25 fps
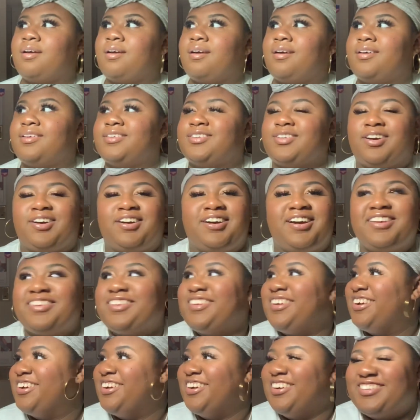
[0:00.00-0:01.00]
sorry, I
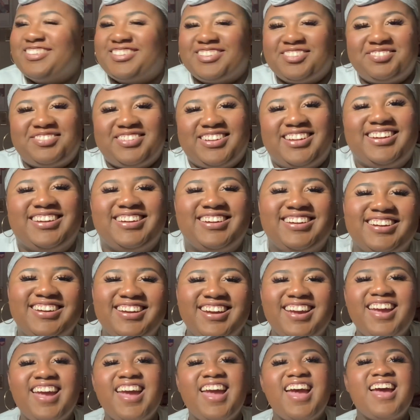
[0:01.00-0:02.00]
thought I heard something.
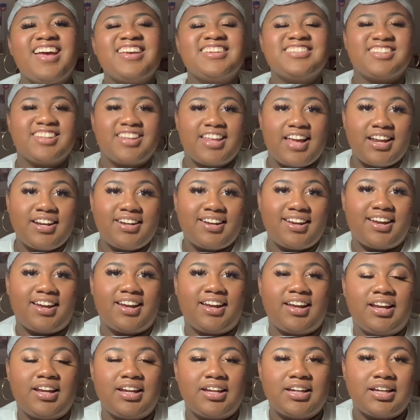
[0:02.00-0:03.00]
So that
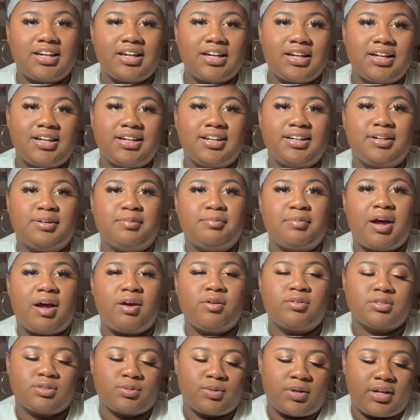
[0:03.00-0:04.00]
day, I
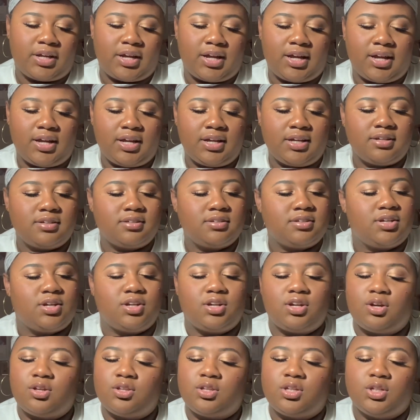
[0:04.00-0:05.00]
was working, you
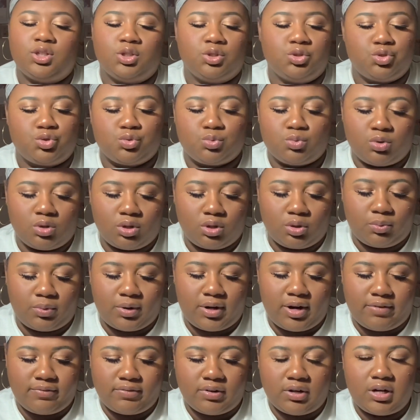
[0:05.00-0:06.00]
know, the usual or
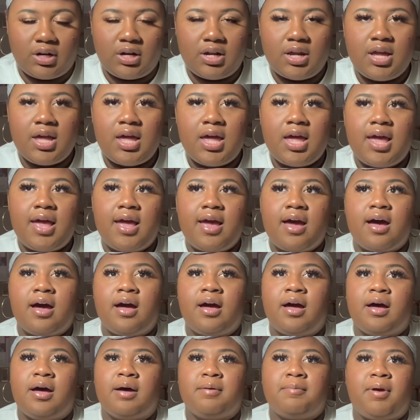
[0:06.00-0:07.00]
whatever.
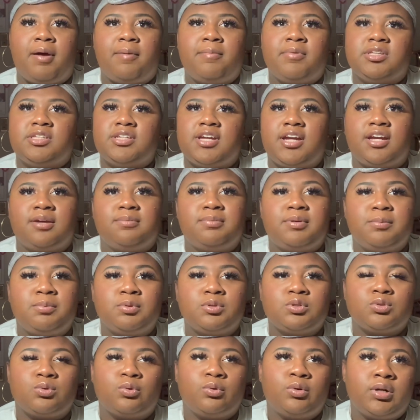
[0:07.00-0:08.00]
I've been taking
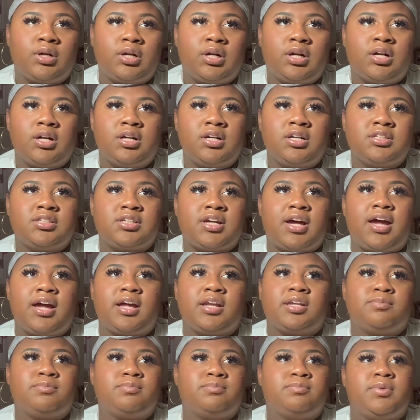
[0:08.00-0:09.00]
people's orders. I had
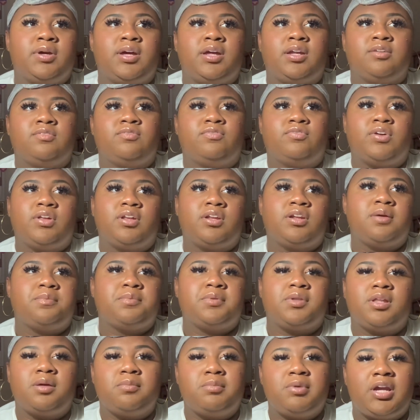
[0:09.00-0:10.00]
been filling up
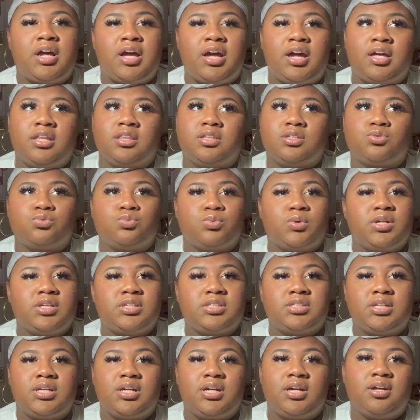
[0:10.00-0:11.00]
the lemonade, the sweet
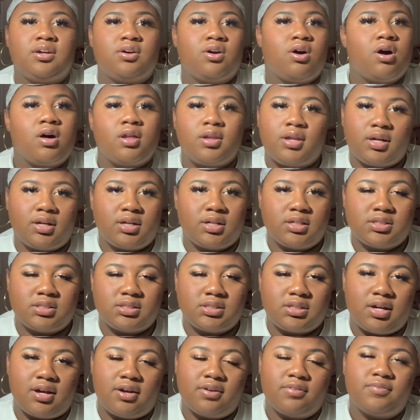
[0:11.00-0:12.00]
tea, all that good
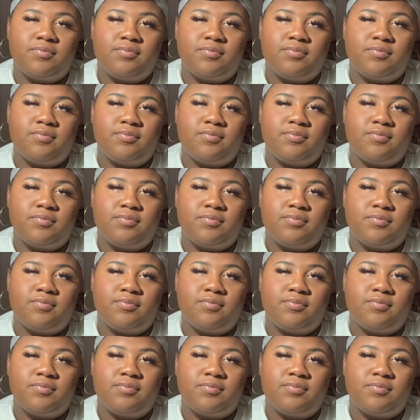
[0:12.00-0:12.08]
stuff.